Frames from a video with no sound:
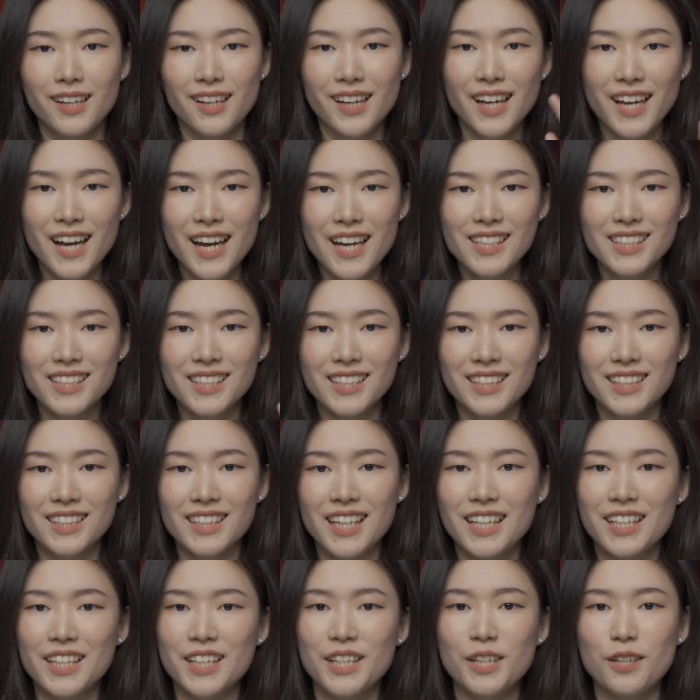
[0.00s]
Hey guys, it's
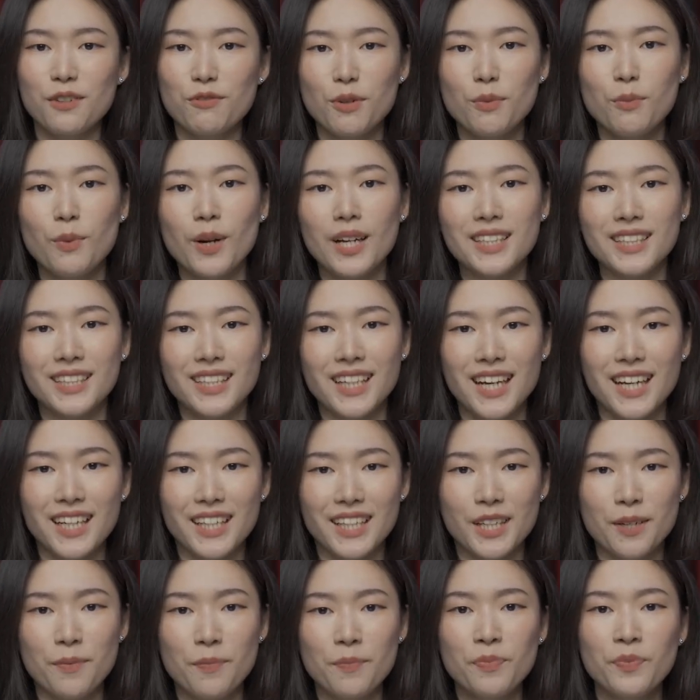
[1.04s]
Sandy here from YC
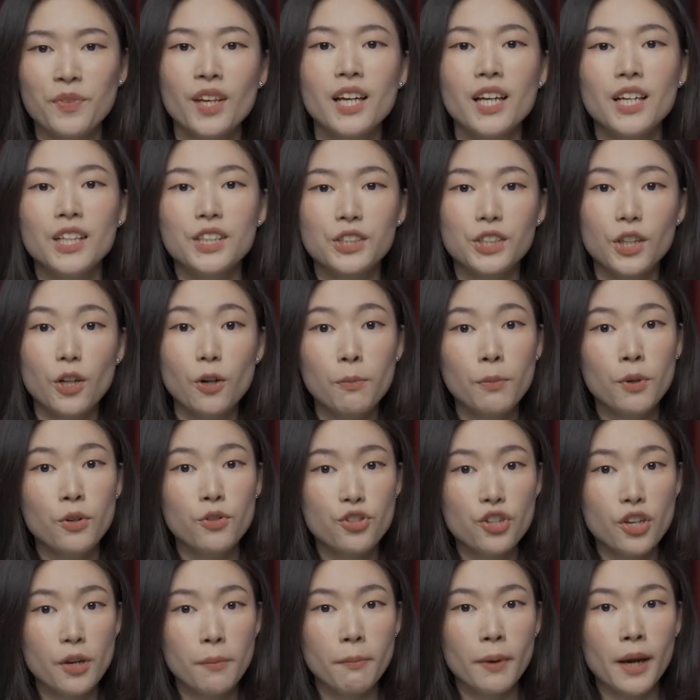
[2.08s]
Onion. Slow
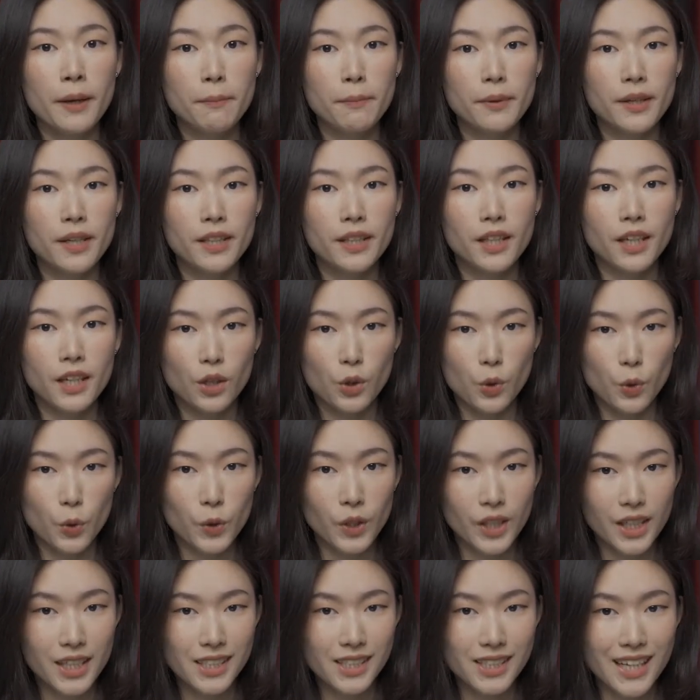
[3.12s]
motion might be the
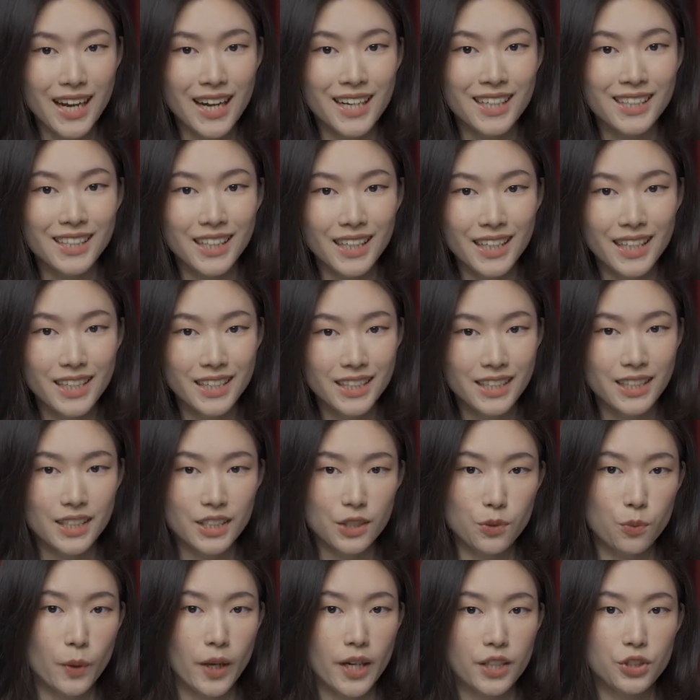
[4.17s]
coolest and
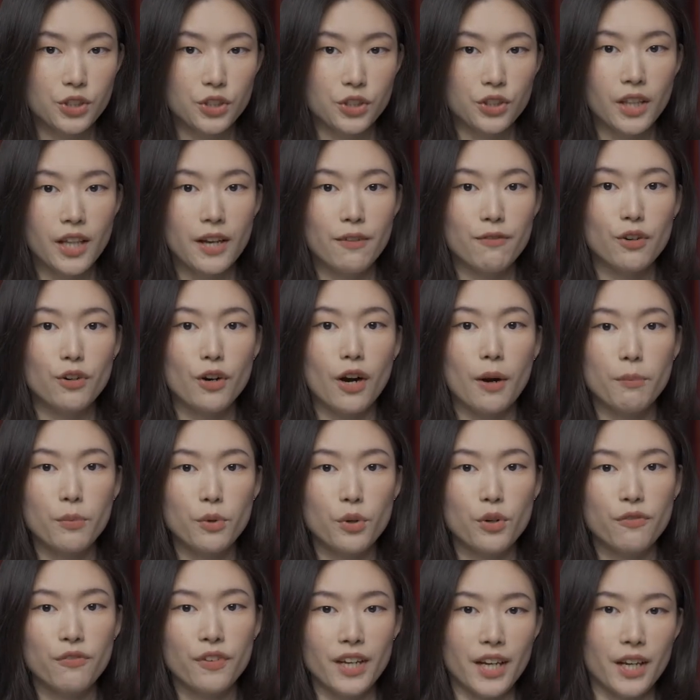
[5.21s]
easiest way to level up
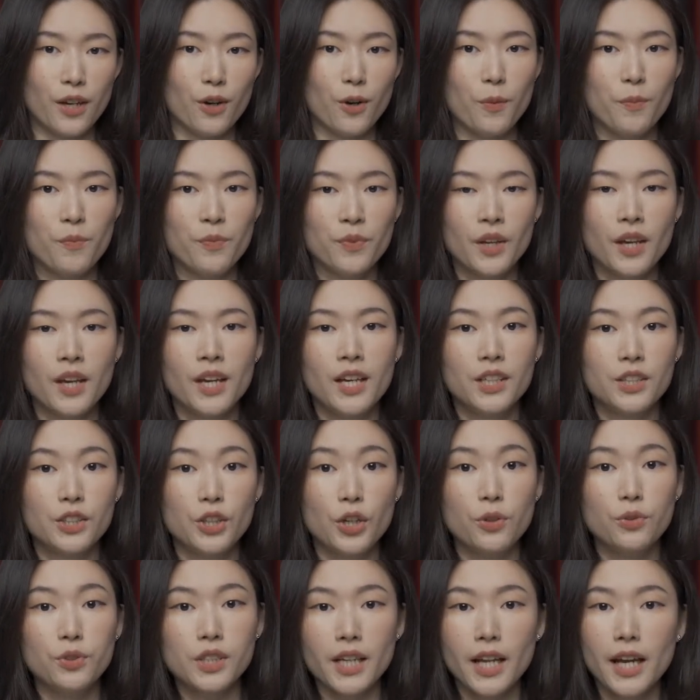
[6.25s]
your video.
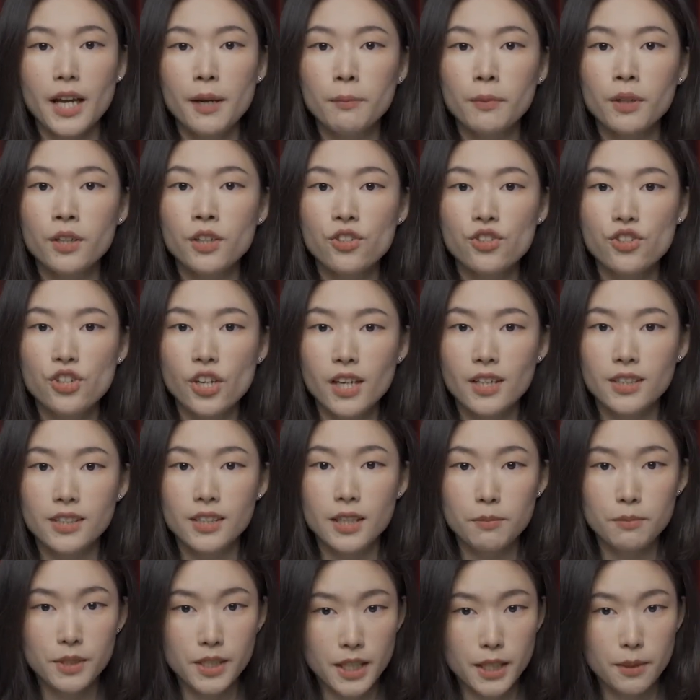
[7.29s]
So today I'm going to share
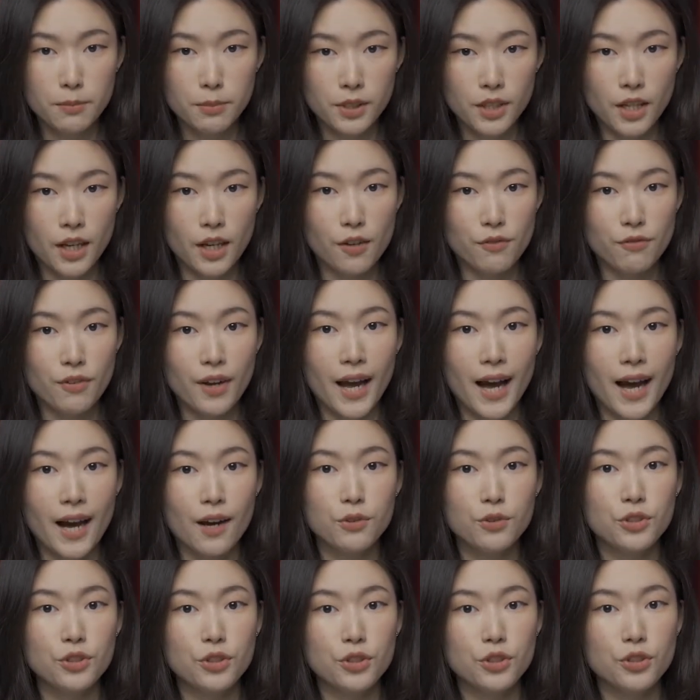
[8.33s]
some tips of
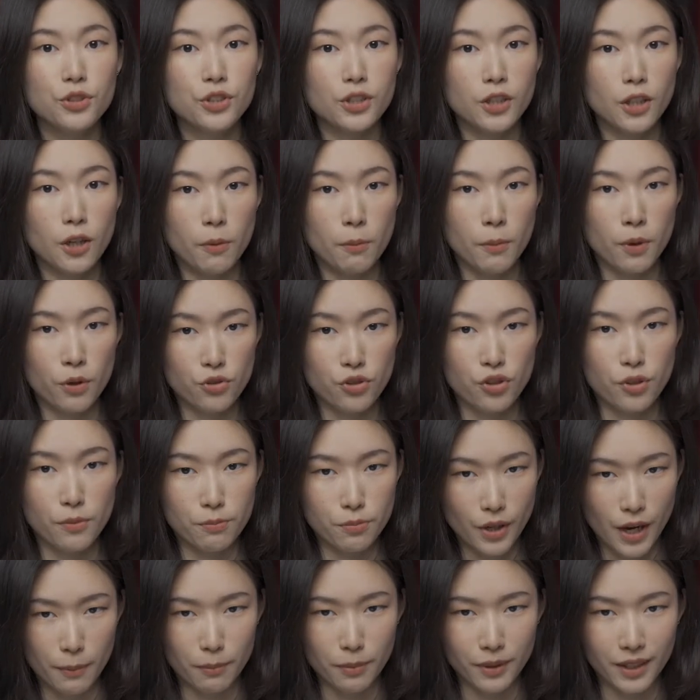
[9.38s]
how to do slow motion
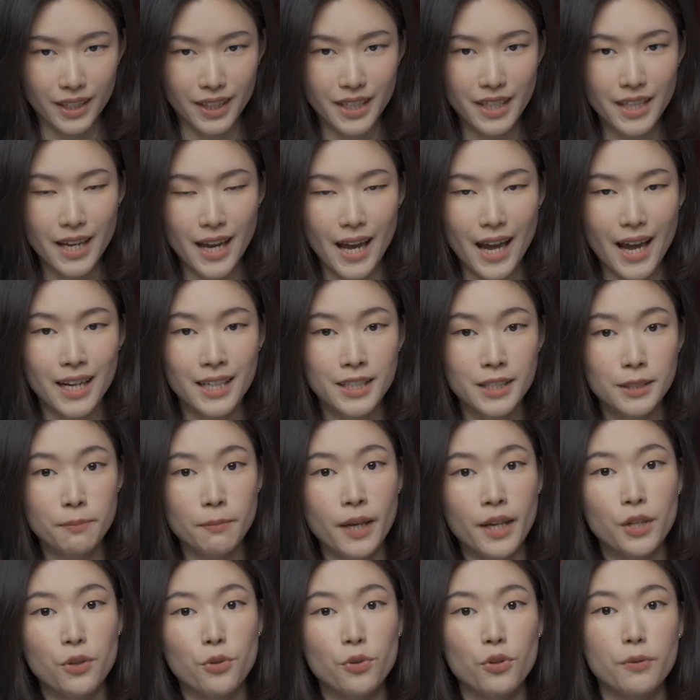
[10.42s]
properly and
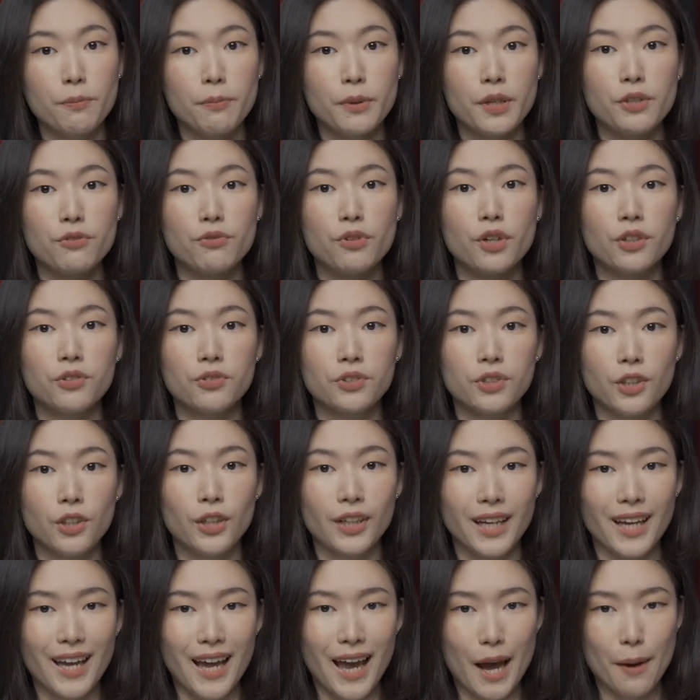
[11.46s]
make your B-rolls
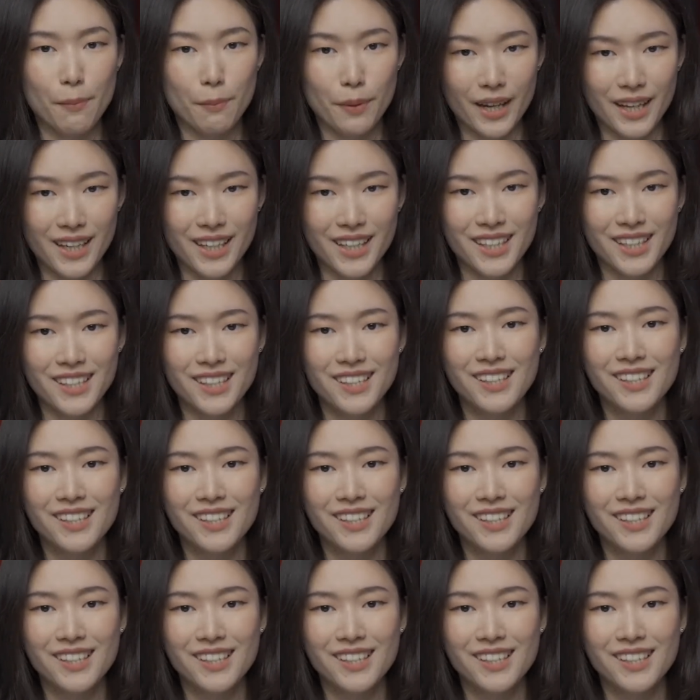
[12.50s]
look epic.